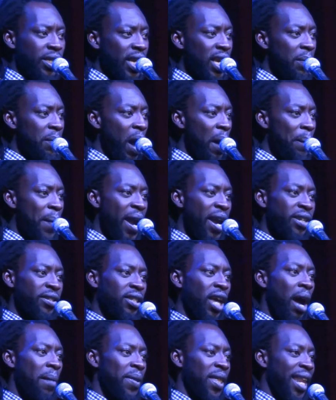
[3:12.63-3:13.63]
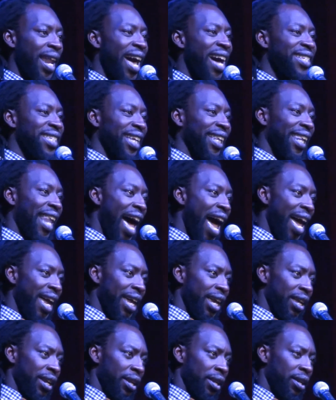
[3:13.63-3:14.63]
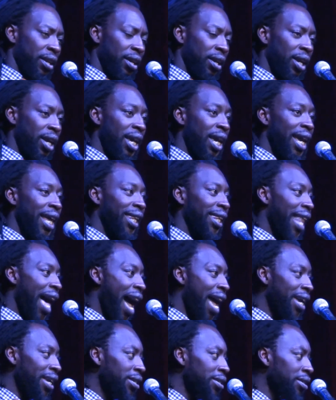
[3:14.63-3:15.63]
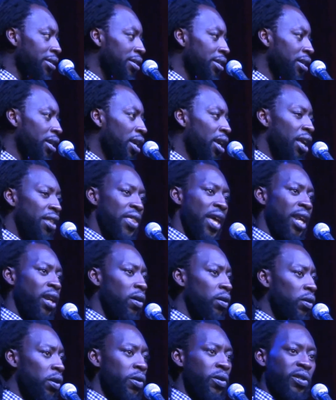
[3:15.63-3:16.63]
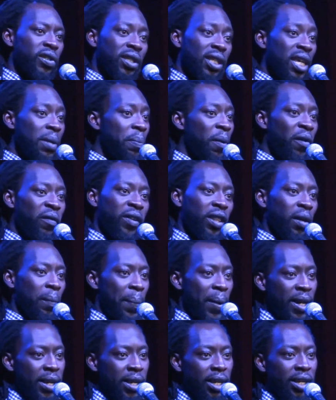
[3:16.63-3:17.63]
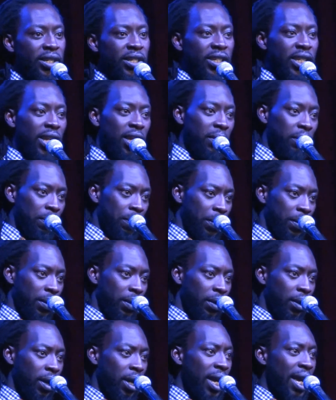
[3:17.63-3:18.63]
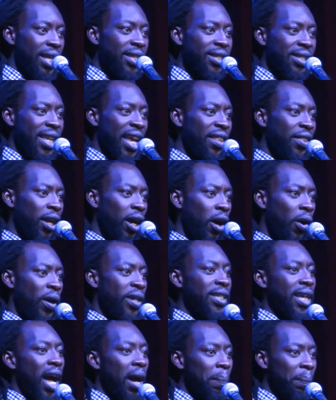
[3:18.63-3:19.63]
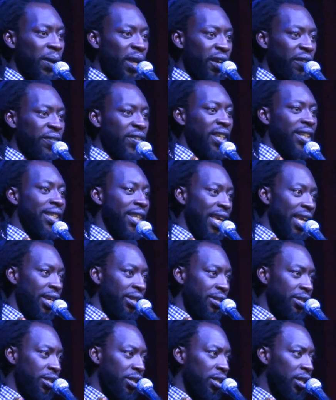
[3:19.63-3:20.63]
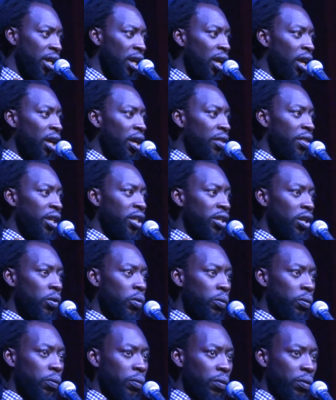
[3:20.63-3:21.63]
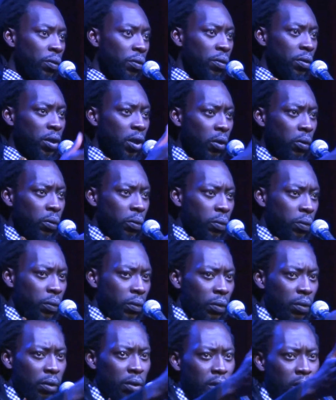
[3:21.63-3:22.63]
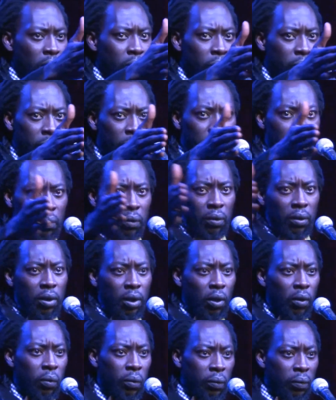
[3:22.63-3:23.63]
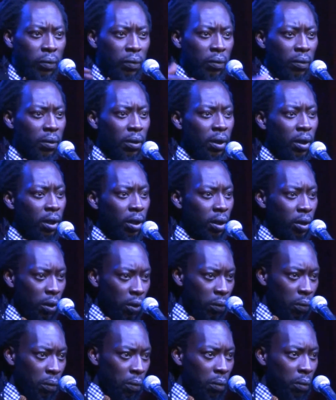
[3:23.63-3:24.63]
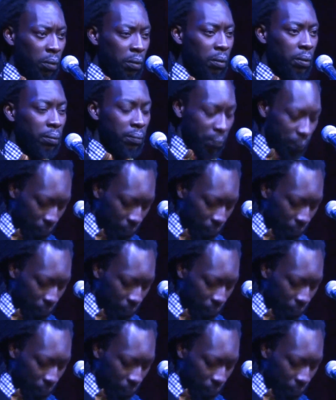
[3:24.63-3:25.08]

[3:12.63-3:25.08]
You see, and my parents taught me that I was a lion. And lions, they don't lose sleep over the opinion of sheep. Instead, they always uplift and teach the youth, youth, youth, youth, youth.